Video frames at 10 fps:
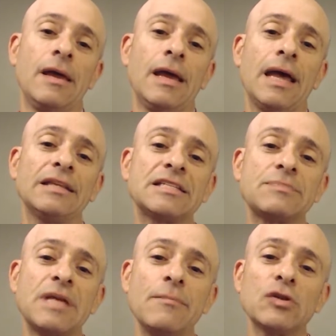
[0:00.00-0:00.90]
and the
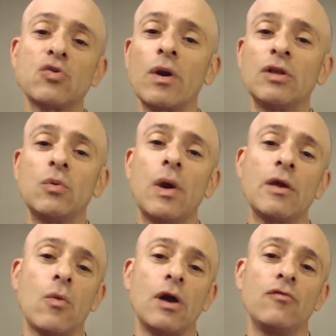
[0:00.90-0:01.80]
September
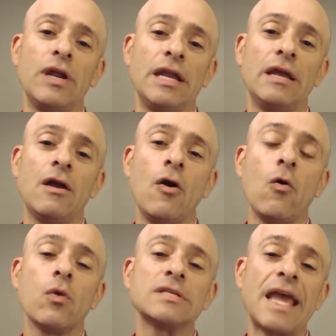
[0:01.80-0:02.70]
2021 reading
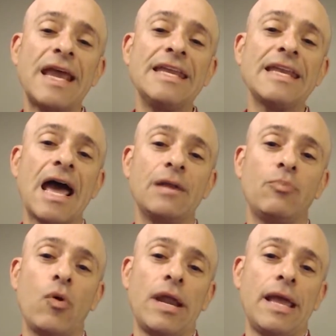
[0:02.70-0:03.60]
was
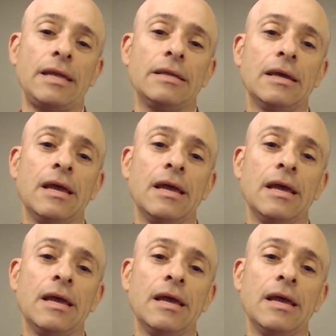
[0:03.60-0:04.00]
89.8,